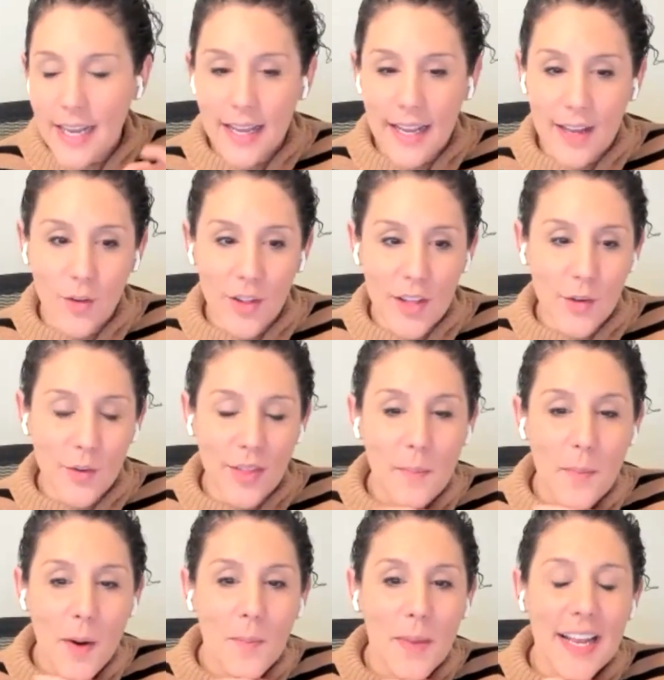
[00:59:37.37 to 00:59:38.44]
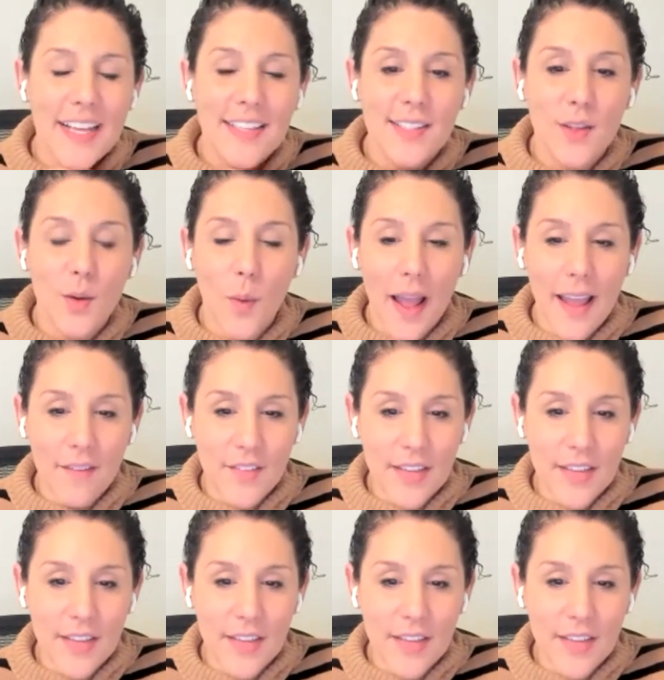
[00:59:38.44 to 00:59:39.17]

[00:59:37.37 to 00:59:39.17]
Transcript: I can only do at the moment, is The Way of